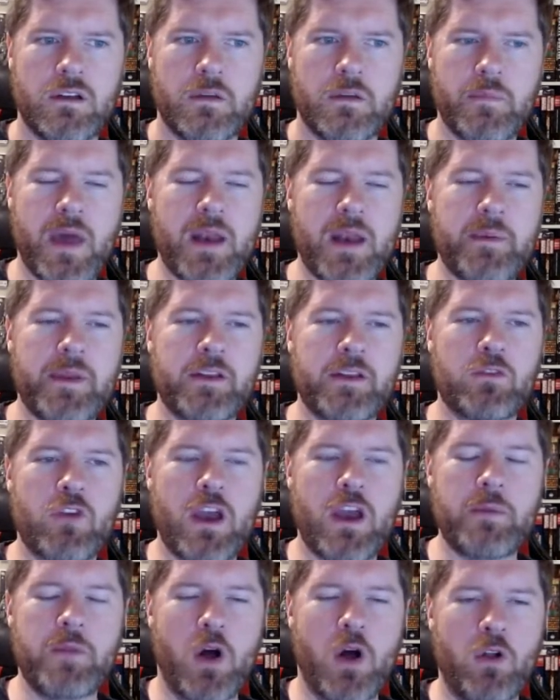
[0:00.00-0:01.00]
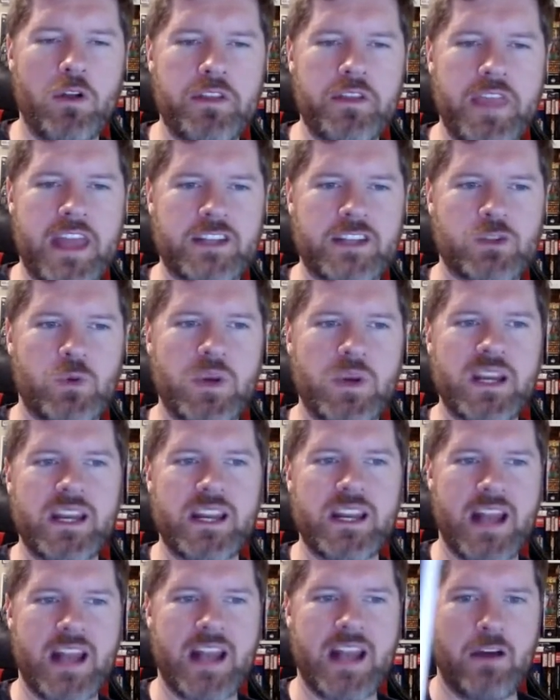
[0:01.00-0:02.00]
Might have been Graham Nolan that
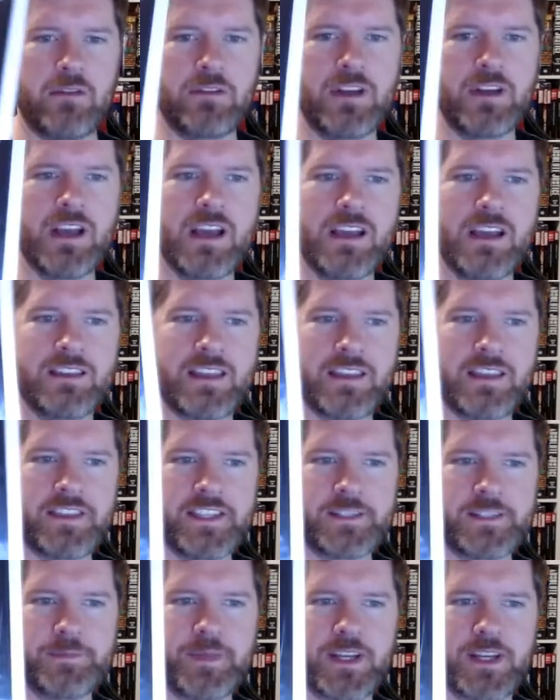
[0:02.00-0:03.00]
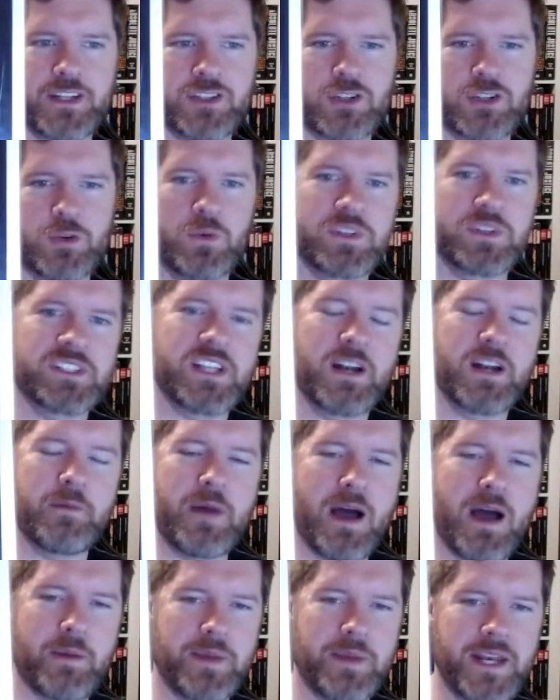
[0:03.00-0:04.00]
tweeted out that this picture was an
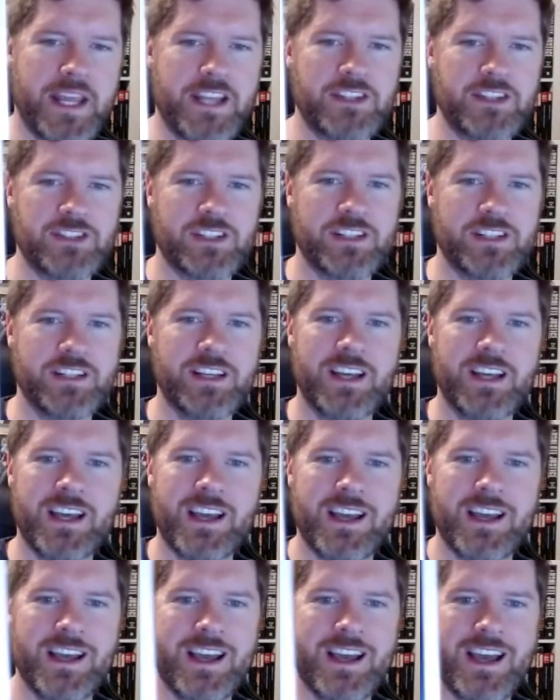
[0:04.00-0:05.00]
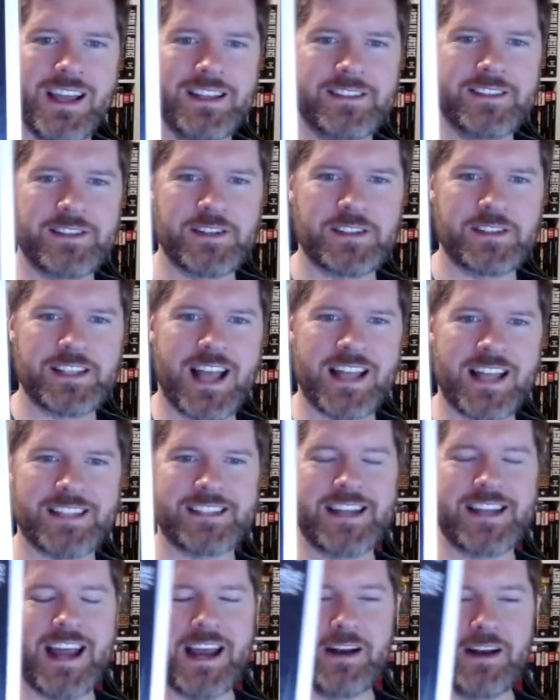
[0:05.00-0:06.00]
abomination. And so Scott
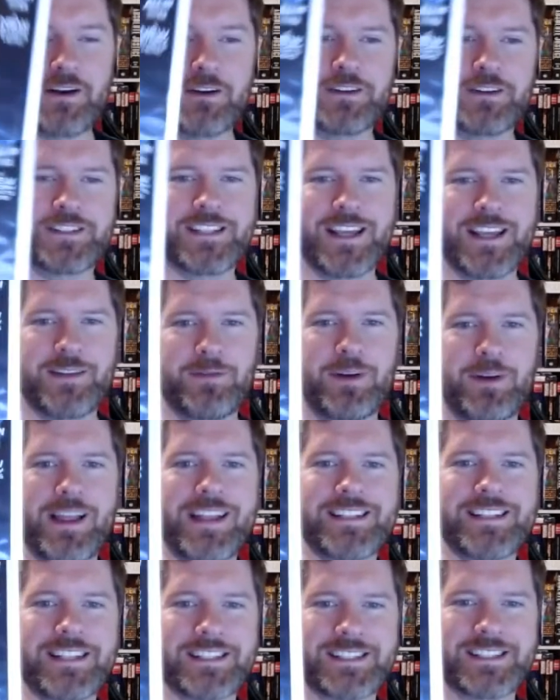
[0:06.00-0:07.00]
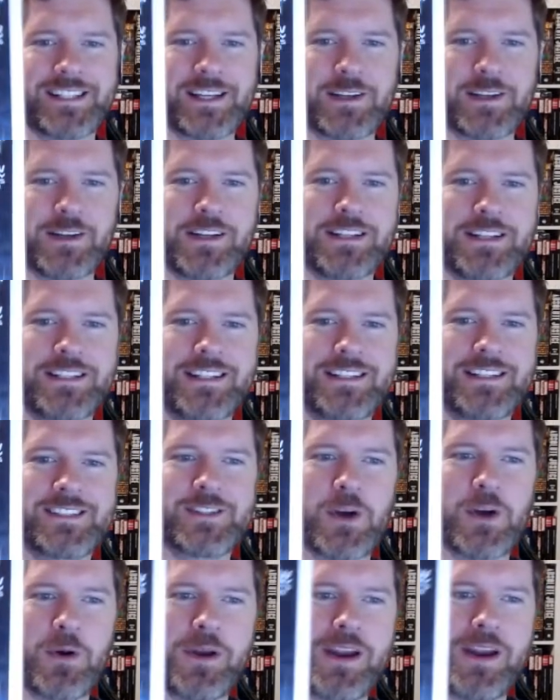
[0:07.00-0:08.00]
Snyder said, well, that sounds like a good
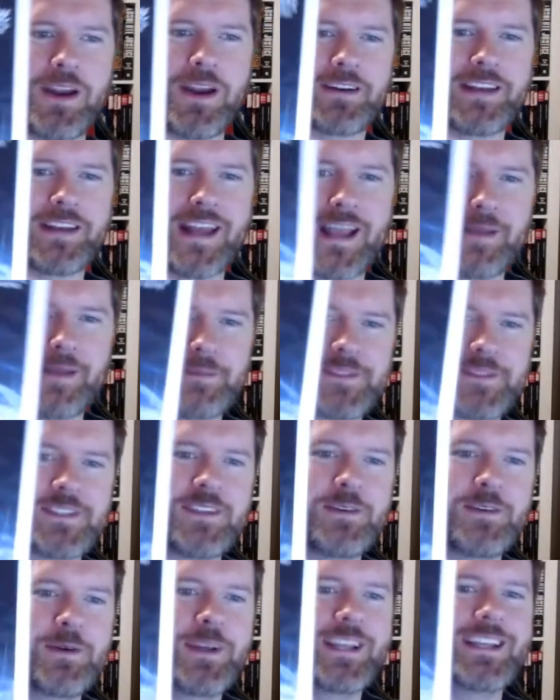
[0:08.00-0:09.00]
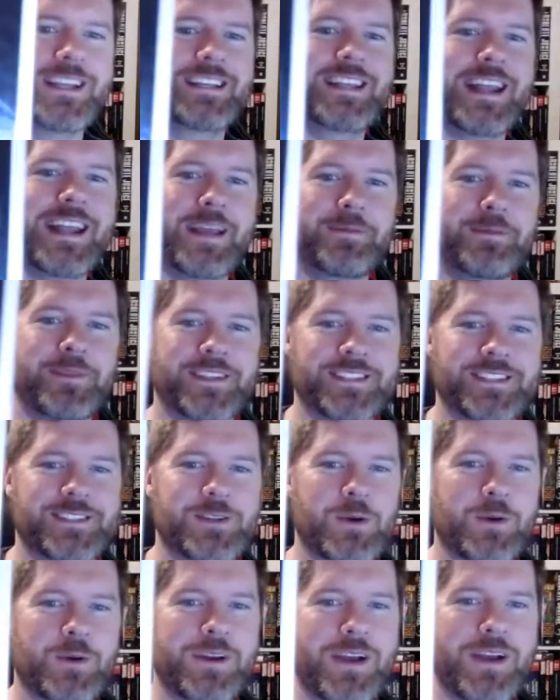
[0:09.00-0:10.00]
story arc name. So he named the
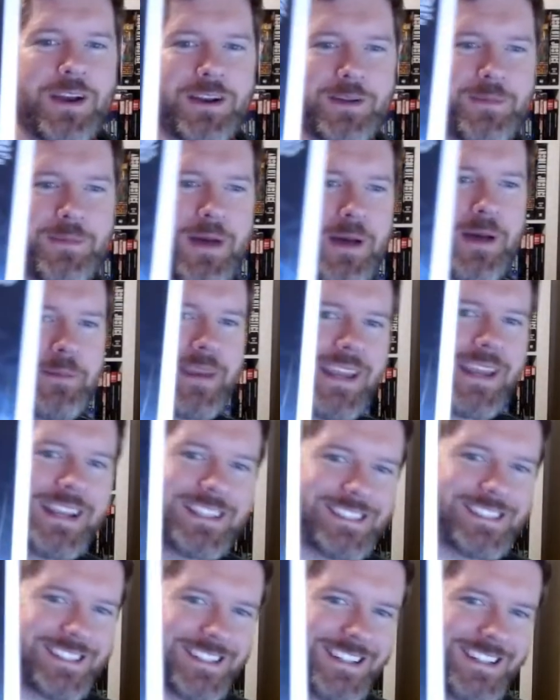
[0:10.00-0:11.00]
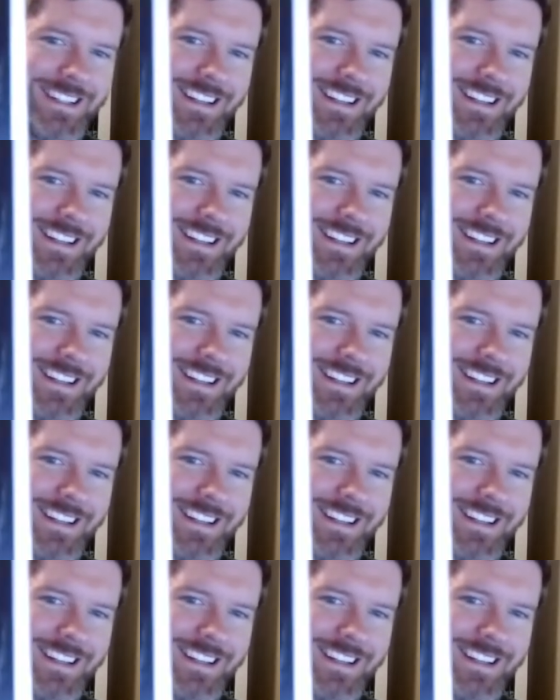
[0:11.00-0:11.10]
story arc Abomination.